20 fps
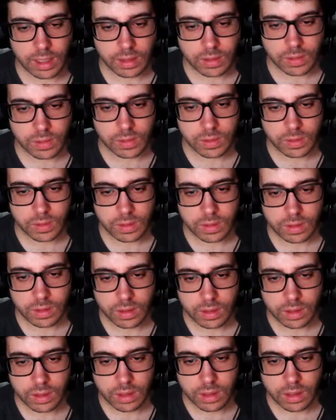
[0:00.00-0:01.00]
things.
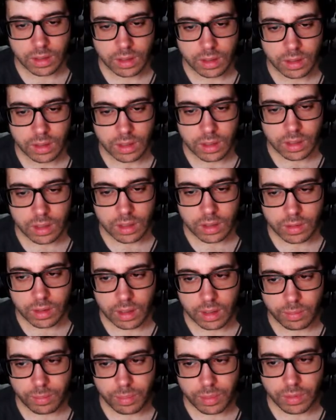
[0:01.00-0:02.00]

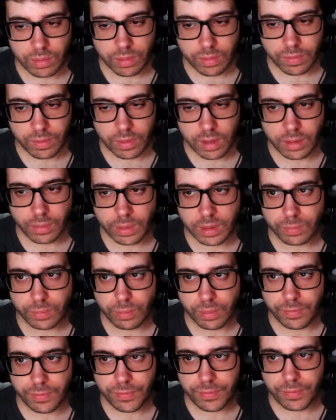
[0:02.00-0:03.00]
Okay, beautiful. Otherwise,
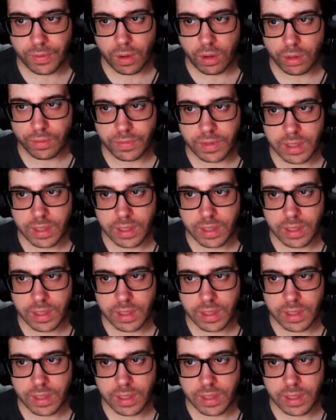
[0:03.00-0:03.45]
we'll fall